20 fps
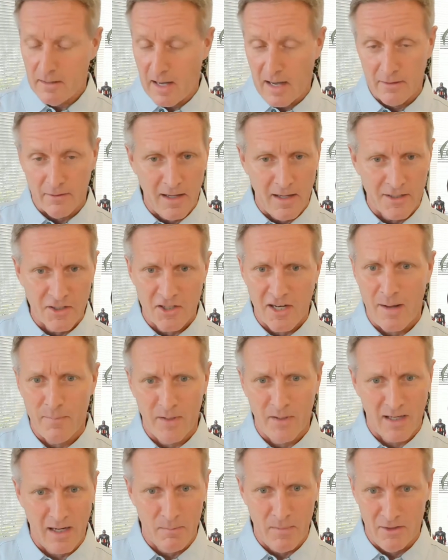Online
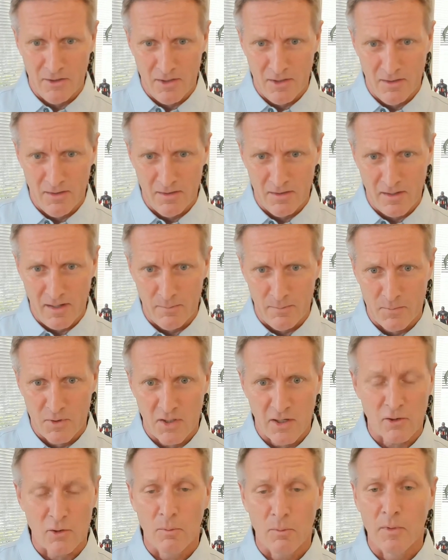shopping, I mentioned, is up.
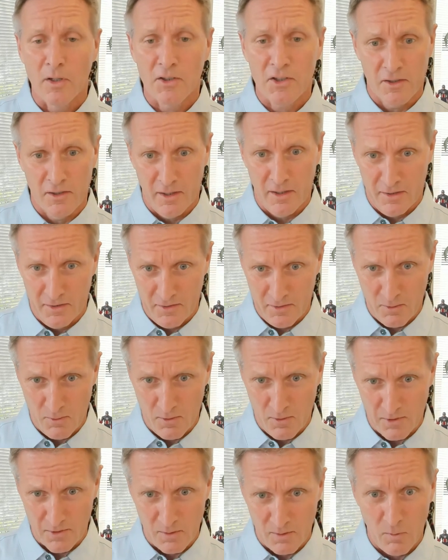General merchandise
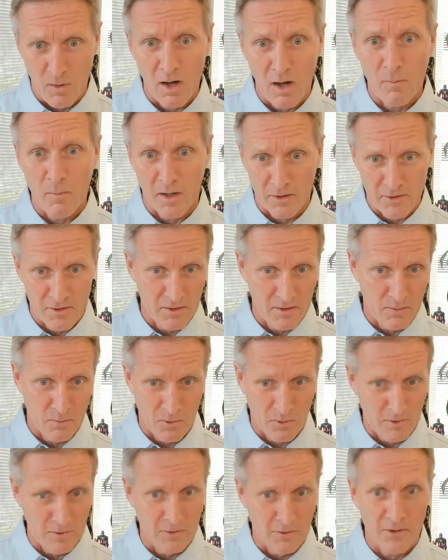stores, the Walmarts of the
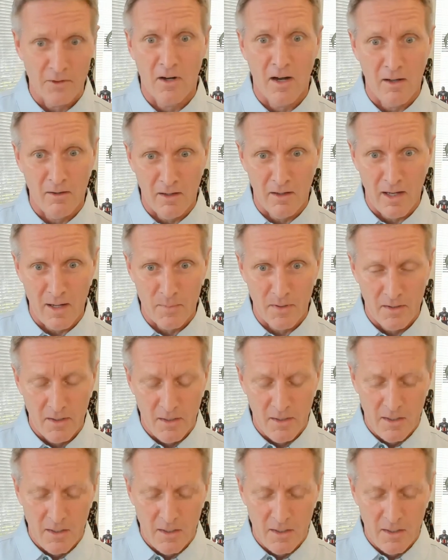world, they're all up.